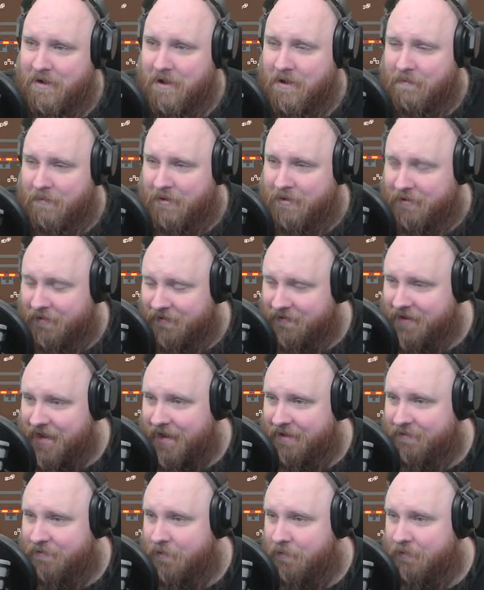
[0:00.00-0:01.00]
Because
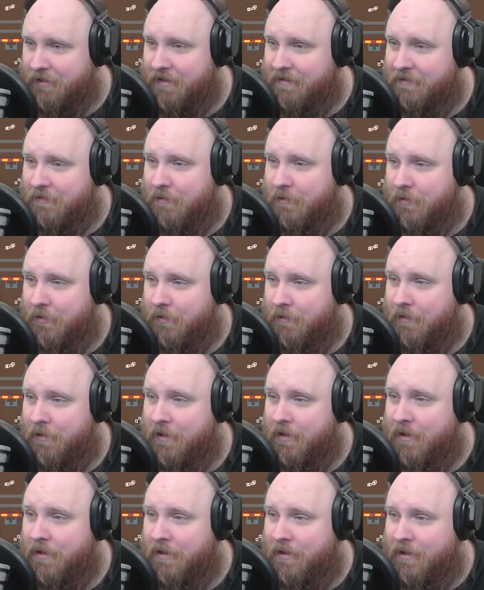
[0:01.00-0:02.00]
that's where we need the oil.
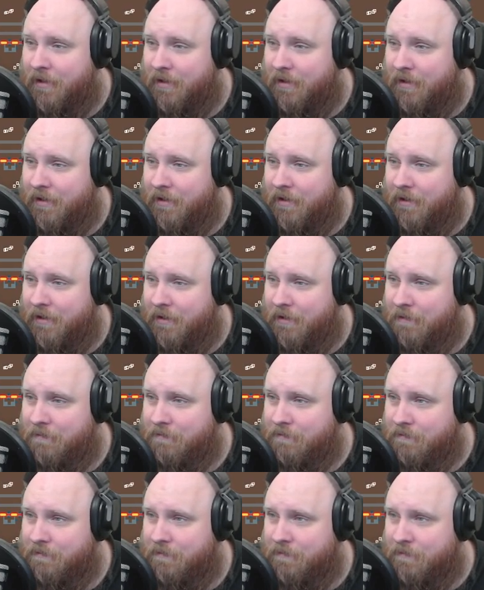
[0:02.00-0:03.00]

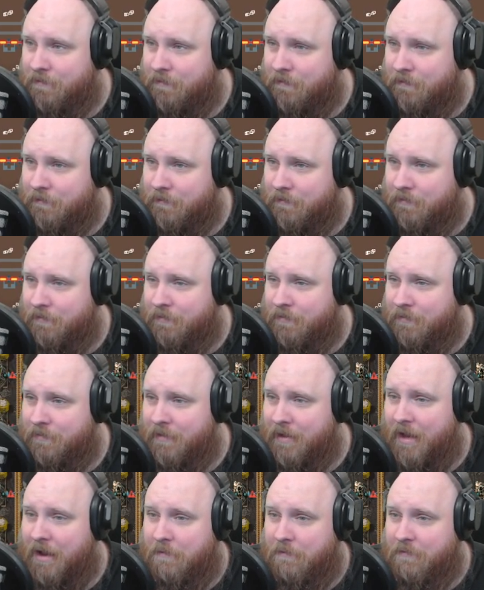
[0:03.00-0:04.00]

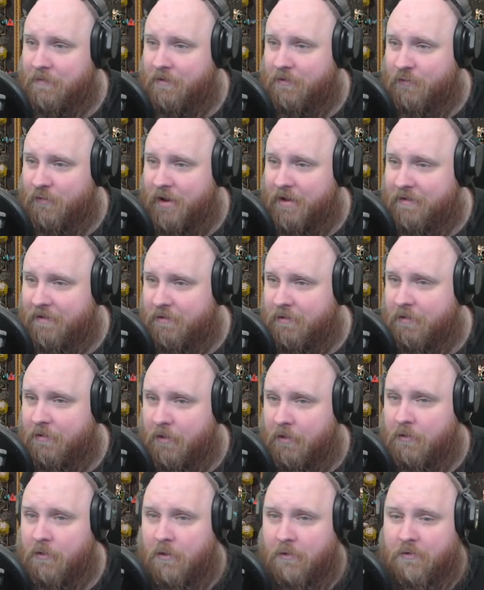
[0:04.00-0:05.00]
Now, the train did not
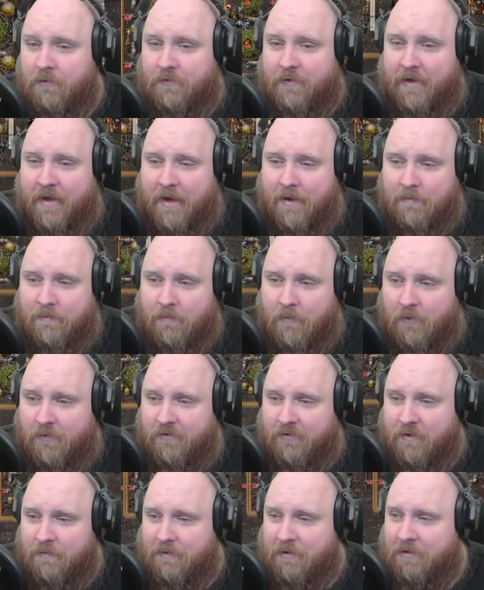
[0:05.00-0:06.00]
unload over there.
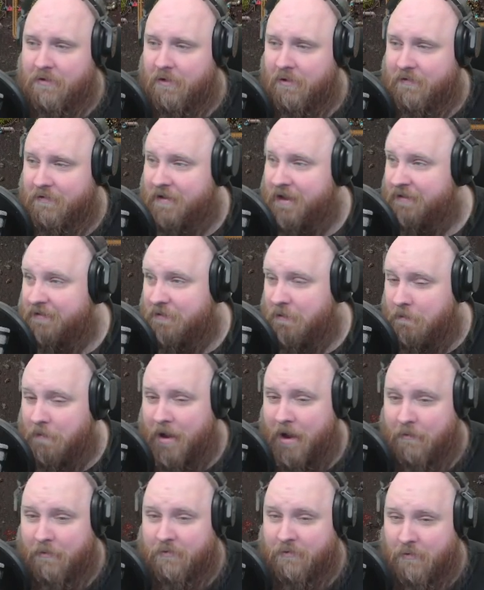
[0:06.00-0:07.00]
Mostly because there's no
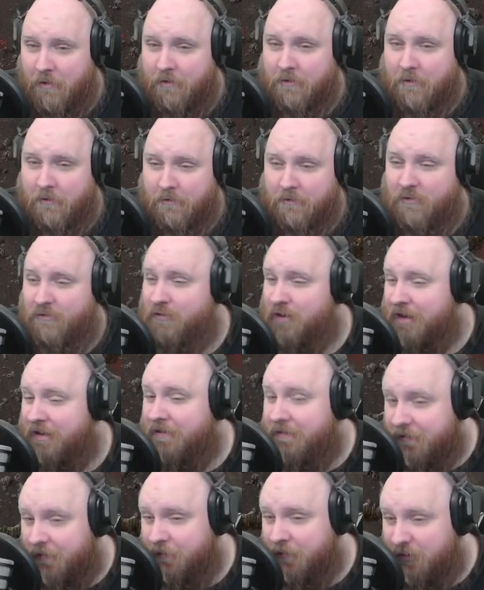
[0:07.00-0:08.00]
power to unload the
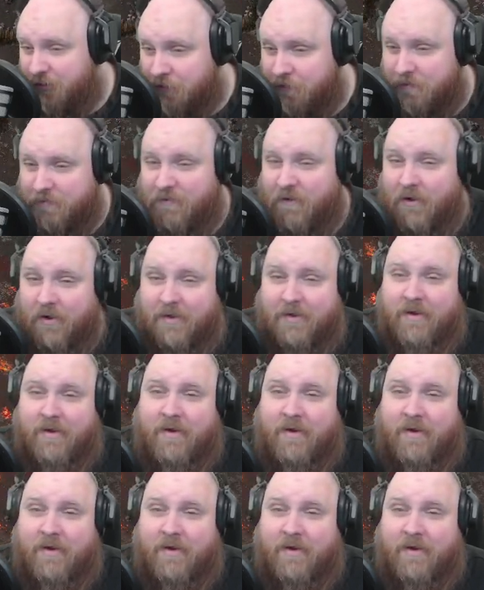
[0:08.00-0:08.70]
train. So we should be fine.